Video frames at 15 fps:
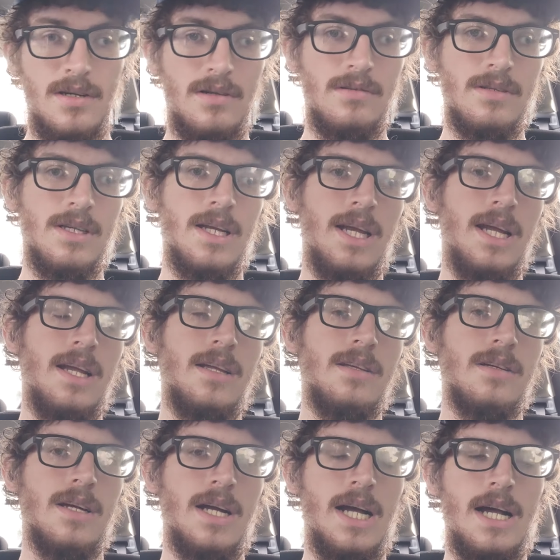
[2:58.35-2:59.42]
Okay,
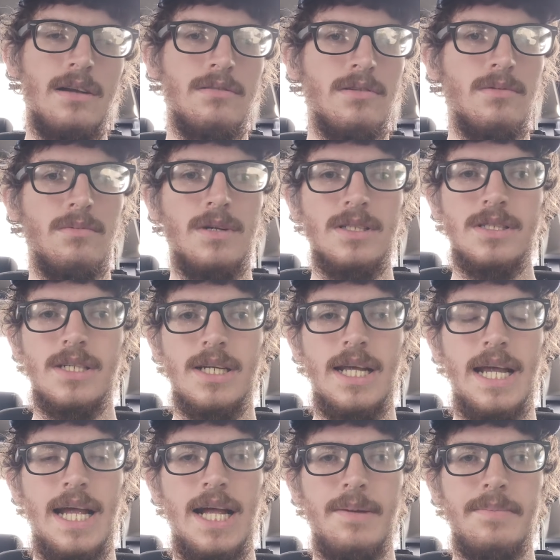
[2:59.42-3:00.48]
I don't know what's going
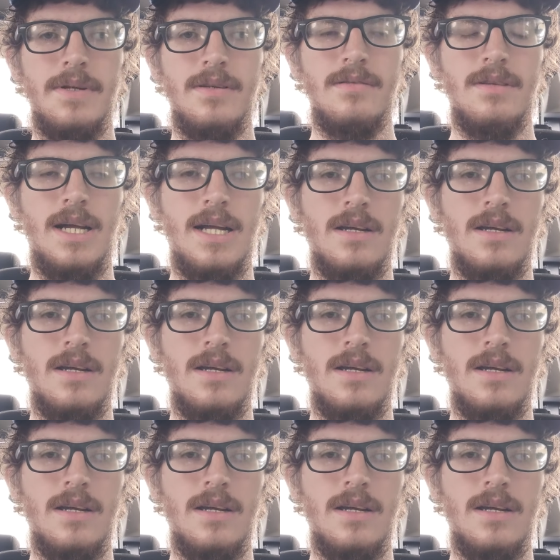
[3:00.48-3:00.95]
to happen.